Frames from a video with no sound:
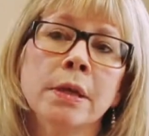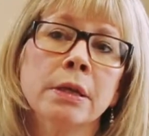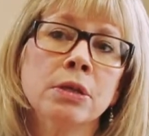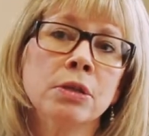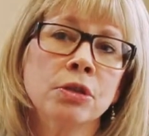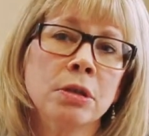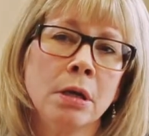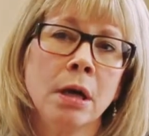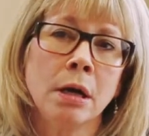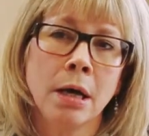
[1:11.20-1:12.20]
that
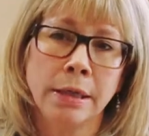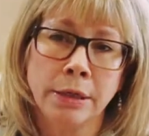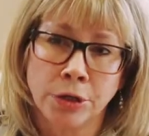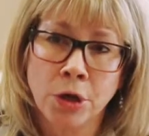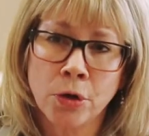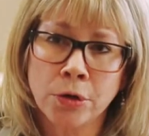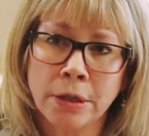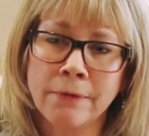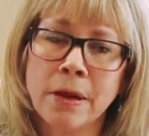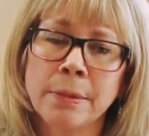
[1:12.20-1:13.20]
an
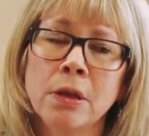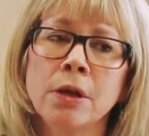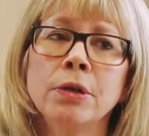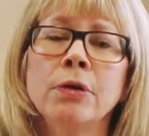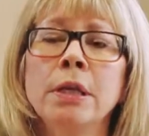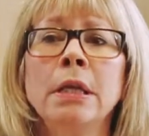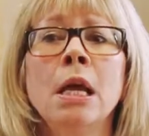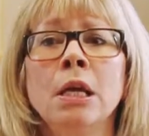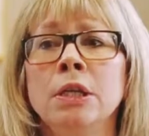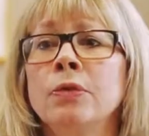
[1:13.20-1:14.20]
attorney, a family law attorney,
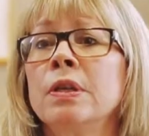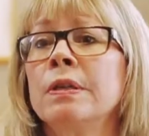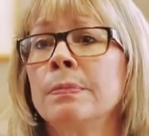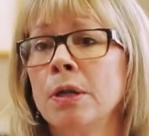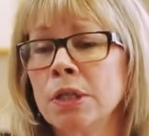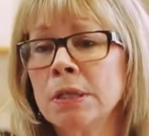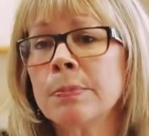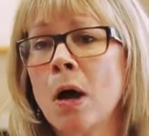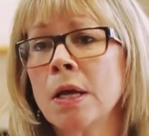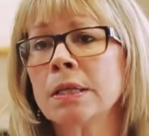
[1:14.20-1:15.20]
knows as much as
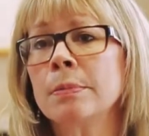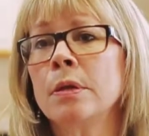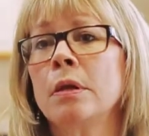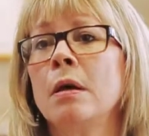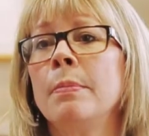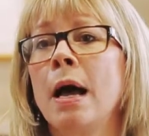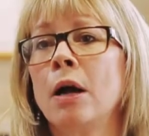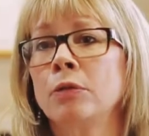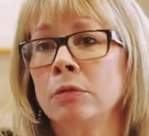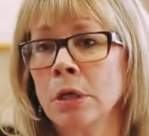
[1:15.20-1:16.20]
possible
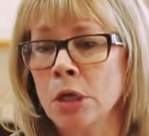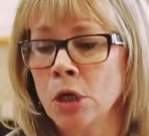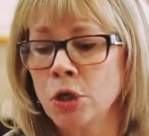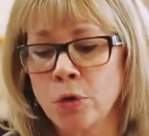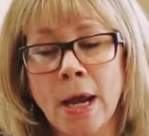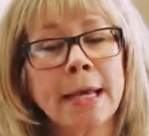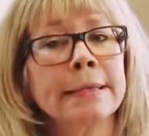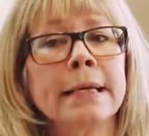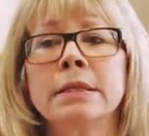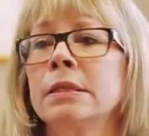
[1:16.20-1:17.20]
about your
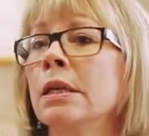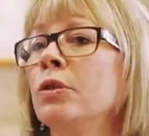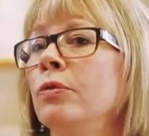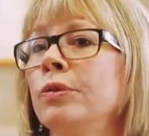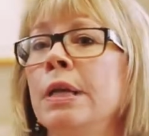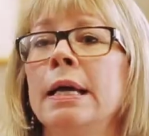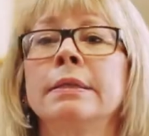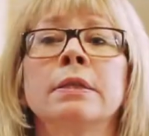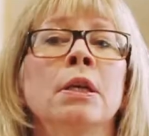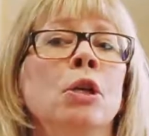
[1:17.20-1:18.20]
assets, your
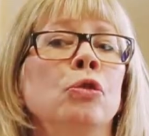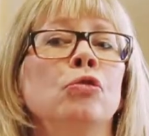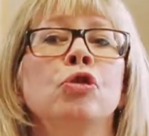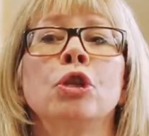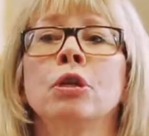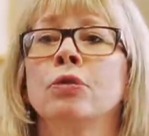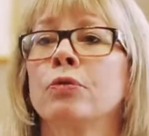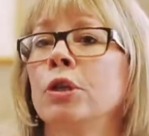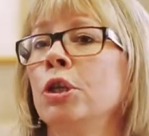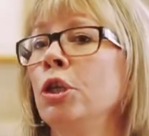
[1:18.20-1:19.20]
debts, your
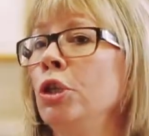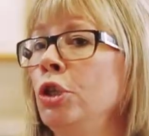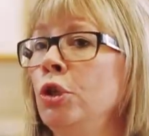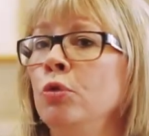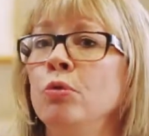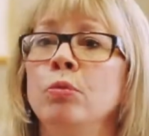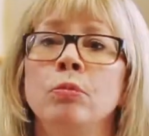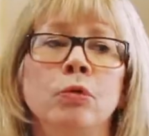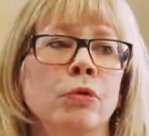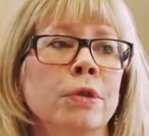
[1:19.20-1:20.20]
children, your
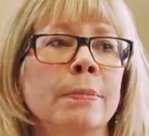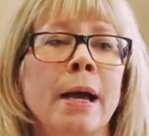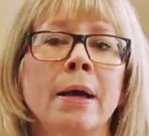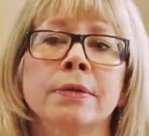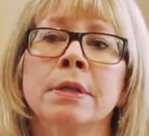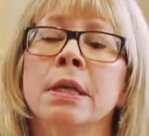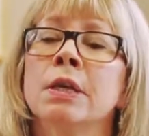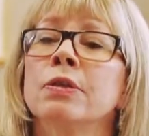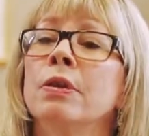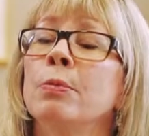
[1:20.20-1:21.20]
spouse,
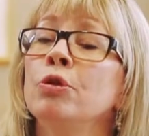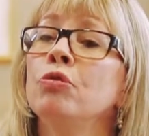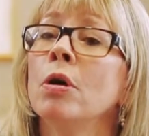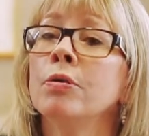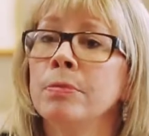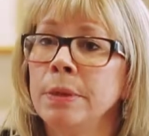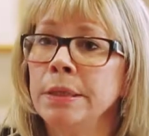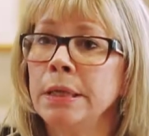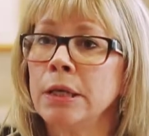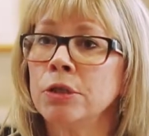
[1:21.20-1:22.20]
so that when you go to
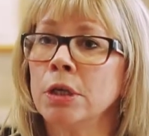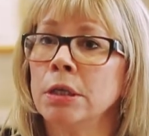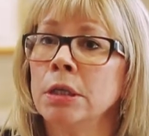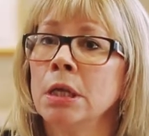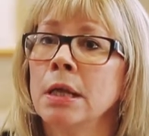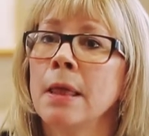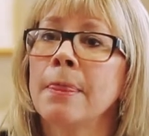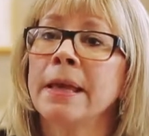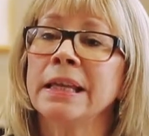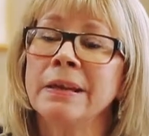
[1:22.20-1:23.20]
mediation,
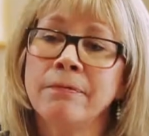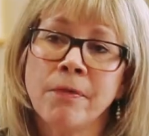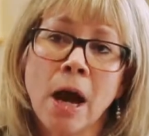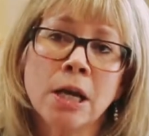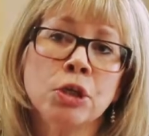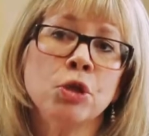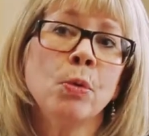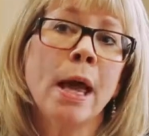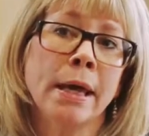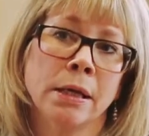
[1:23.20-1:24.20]
they can advise
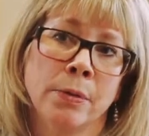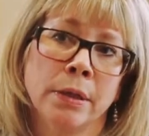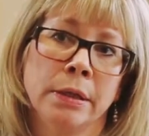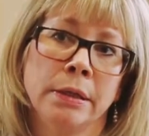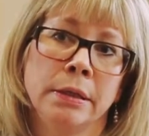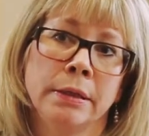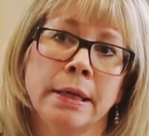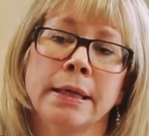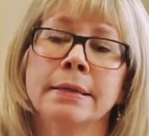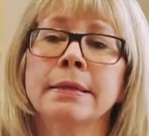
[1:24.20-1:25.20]
you adequately.
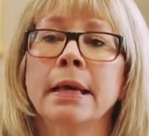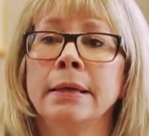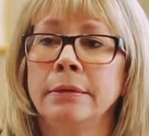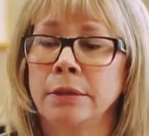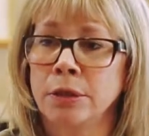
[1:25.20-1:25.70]
They can say,